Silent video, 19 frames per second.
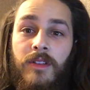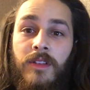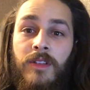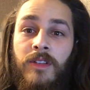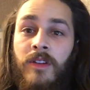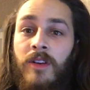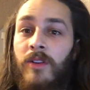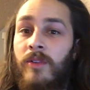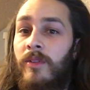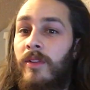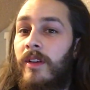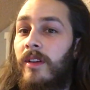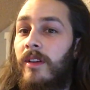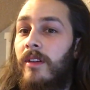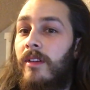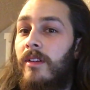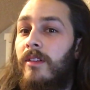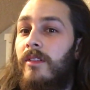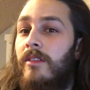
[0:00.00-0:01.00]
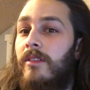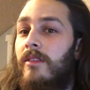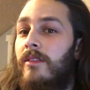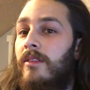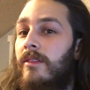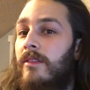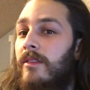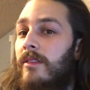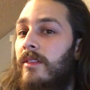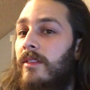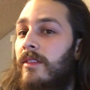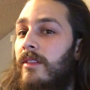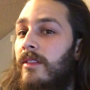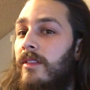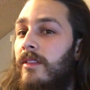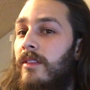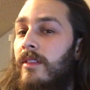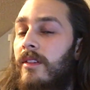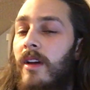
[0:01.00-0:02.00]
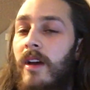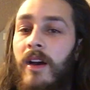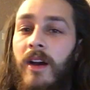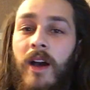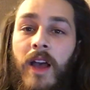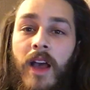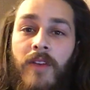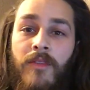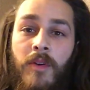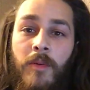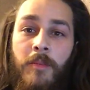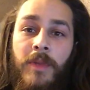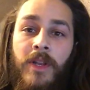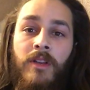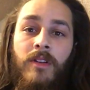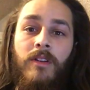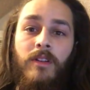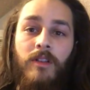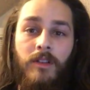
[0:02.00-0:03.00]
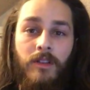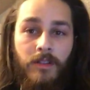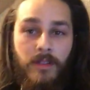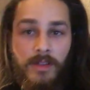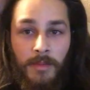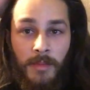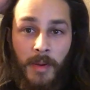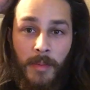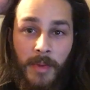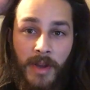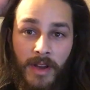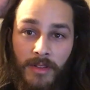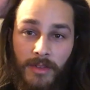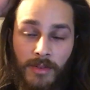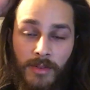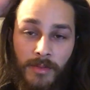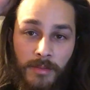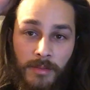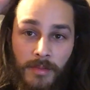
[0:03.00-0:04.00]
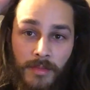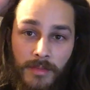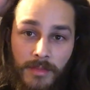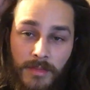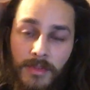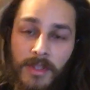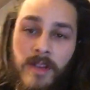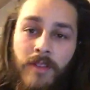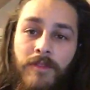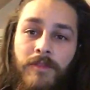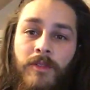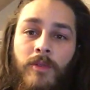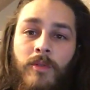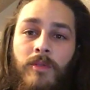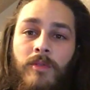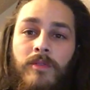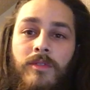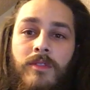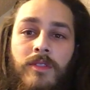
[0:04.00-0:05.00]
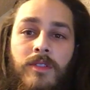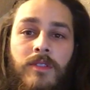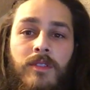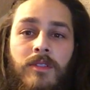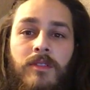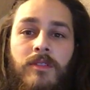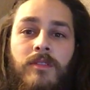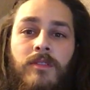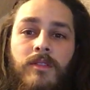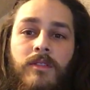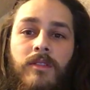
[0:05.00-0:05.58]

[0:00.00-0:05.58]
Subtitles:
You know, like, I have a mirror in my bathroom that folds,